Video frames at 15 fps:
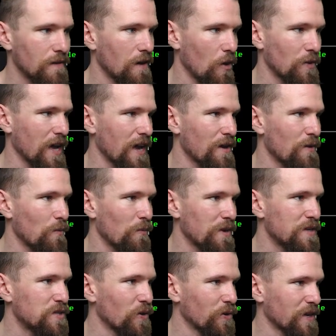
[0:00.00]
Okay,
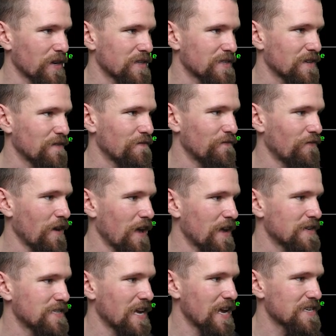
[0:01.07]
we took it.
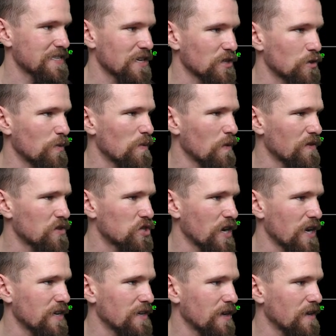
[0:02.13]
Fantastic. Do we want the
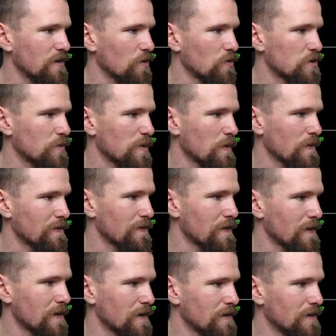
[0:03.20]
chain gun or do we want
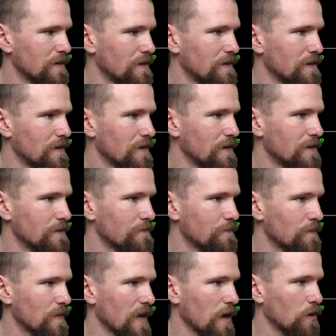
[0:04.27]
the...
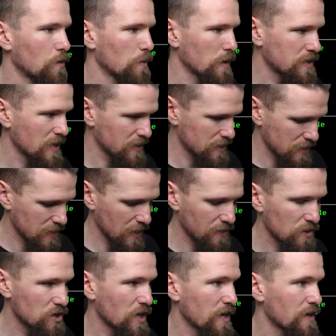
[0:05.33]
How long will it take to take
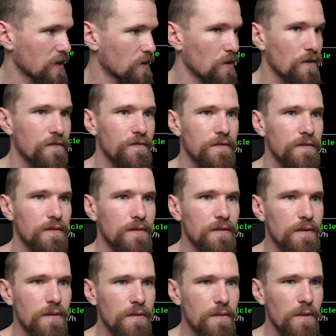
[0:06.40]
the chain gun off?
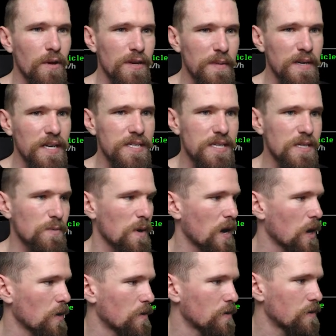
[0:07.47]
30 minutes as
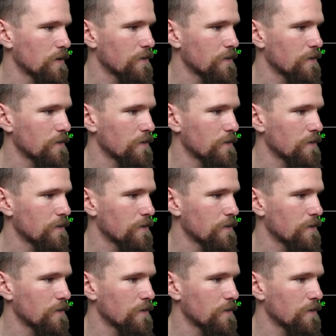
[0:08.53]
well.